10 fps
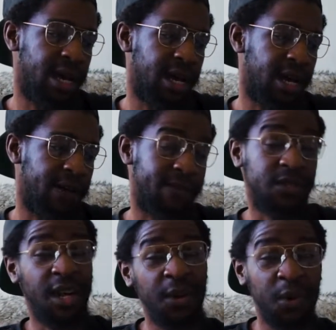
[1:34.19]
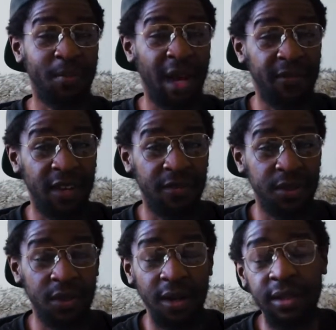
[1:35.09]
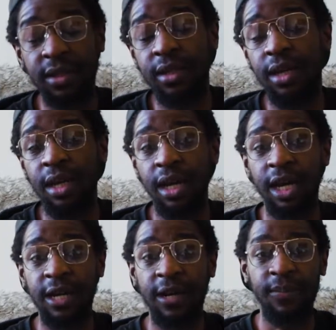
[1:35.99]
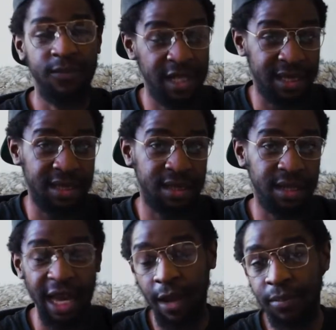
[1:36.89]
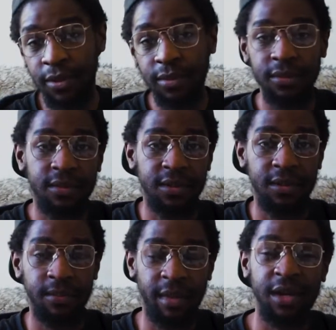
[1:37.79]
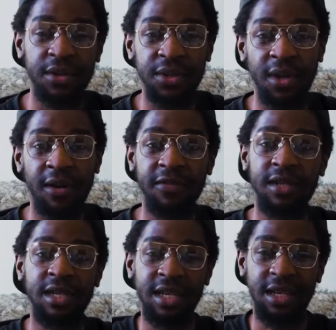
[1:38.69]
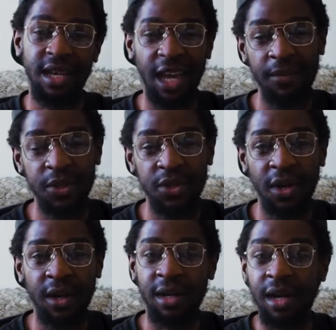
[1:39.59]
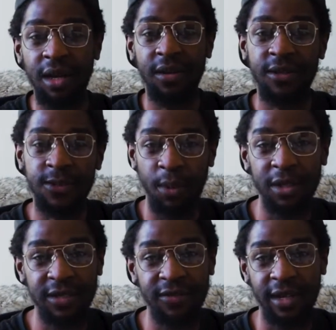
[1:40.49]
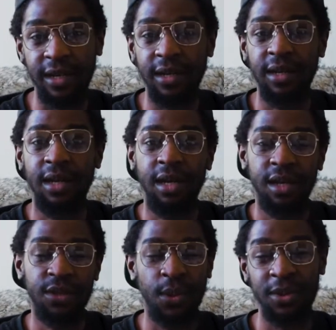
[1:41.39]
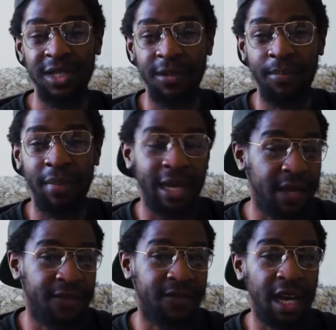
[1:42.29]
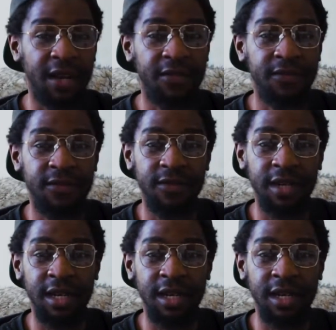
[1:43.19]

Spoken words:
Starting with my favorite stocks, it's Apple, Microsoft, Amazon, Spotify. Those are the big five